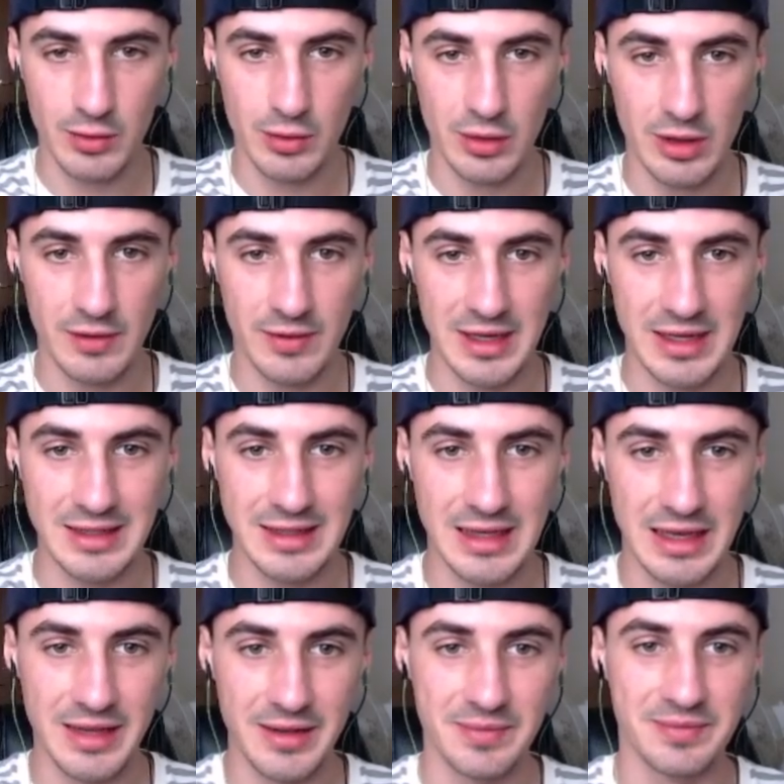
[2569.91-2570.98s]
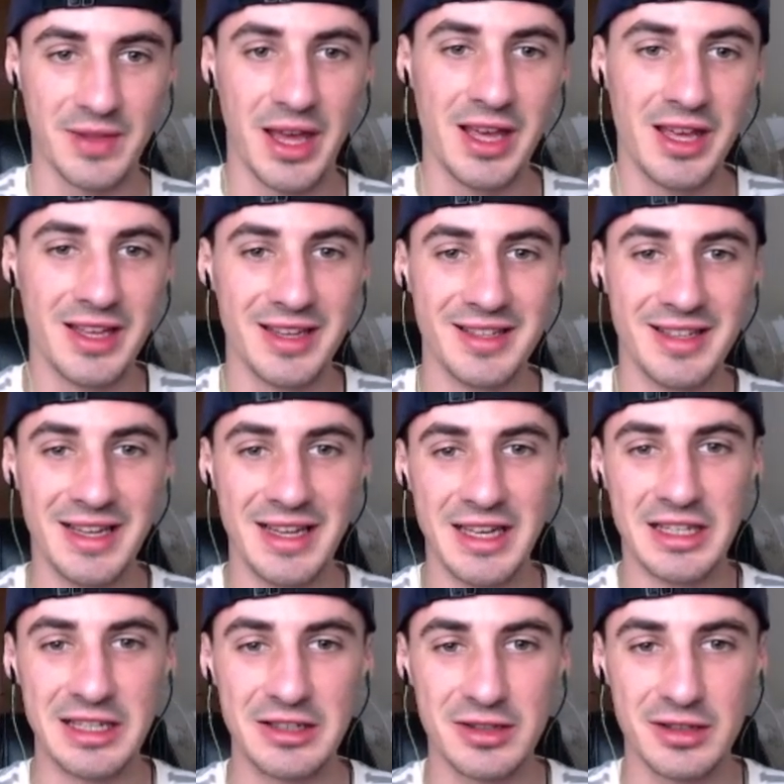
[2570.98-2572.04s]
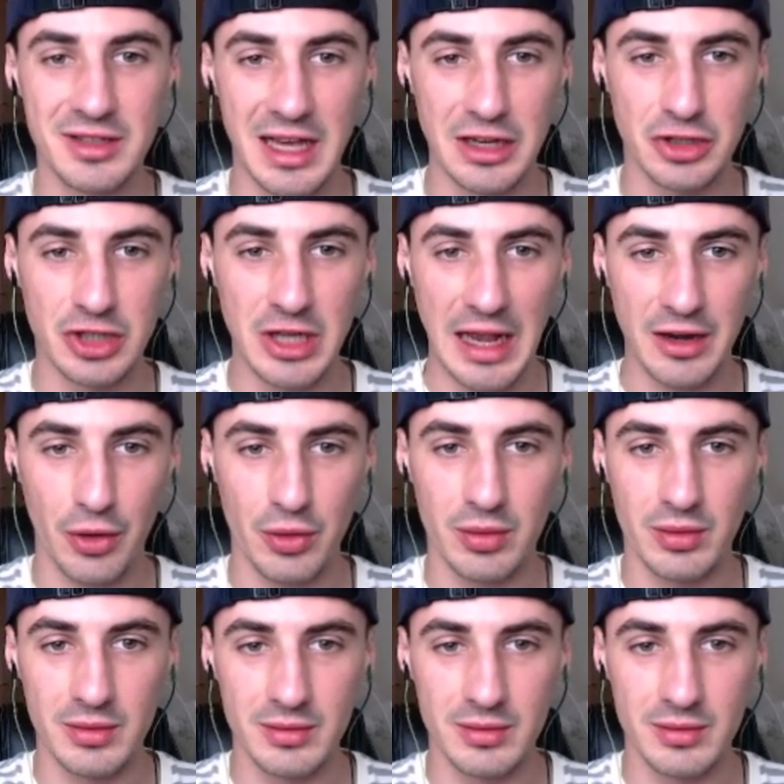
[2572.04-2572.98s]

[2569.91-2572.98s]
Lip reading: what even is he? He's just like a shadow.